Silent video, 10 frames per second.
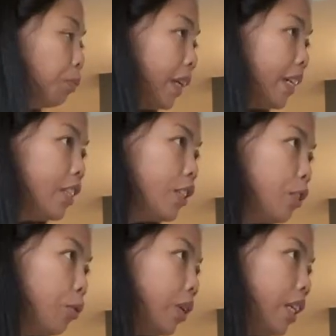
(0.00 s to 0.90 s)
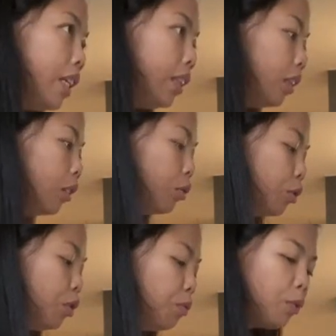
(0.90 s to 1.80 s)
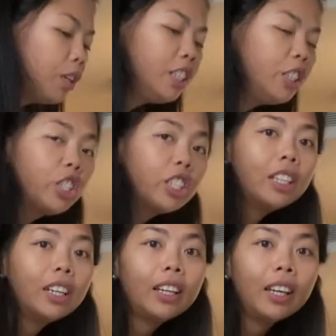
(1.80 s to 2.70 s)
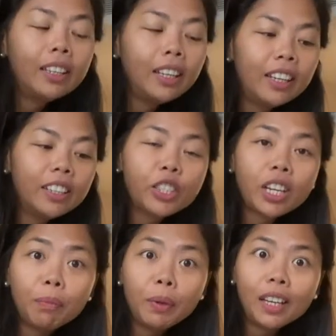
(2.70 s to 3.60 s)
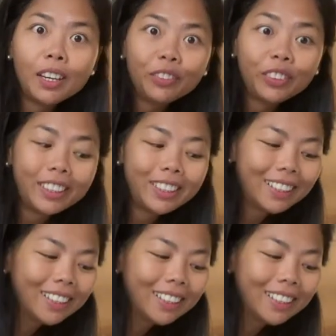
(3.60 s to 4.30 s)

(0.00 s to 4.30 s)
place to eat a good brunch and then shopping after.